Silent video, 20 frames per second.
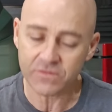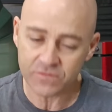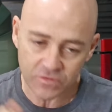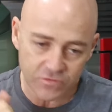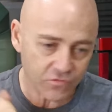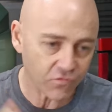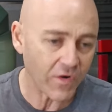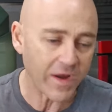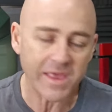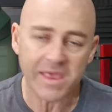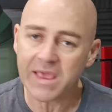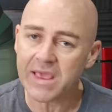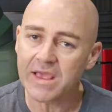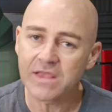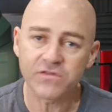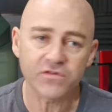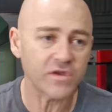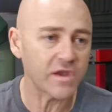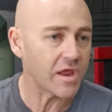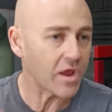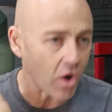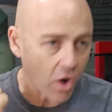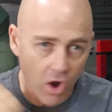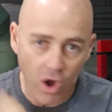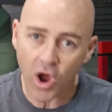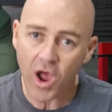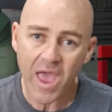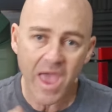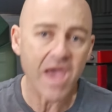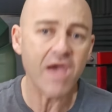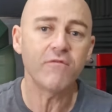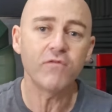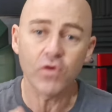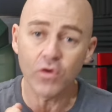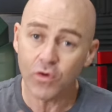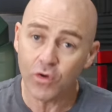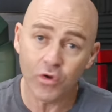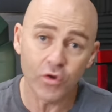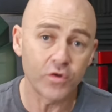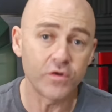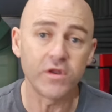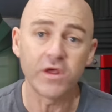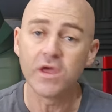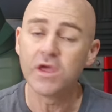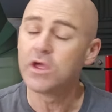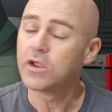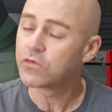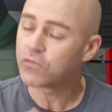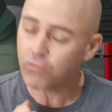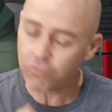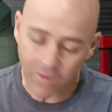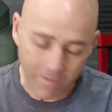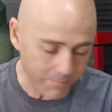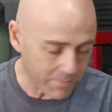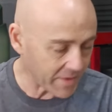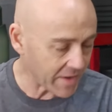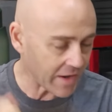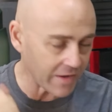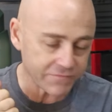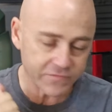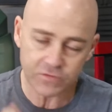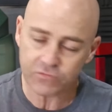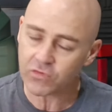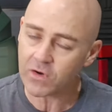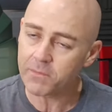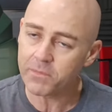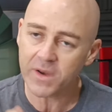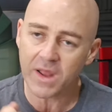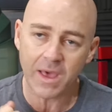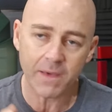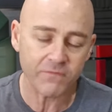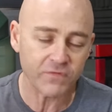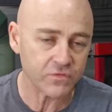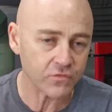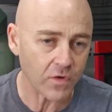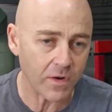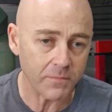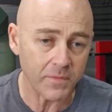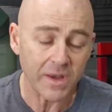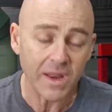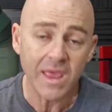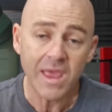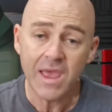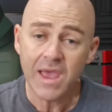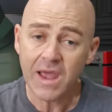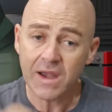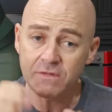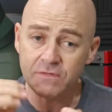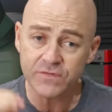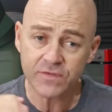As a tracking engineer, I have heard trumpet after trumpet after trumpet. And if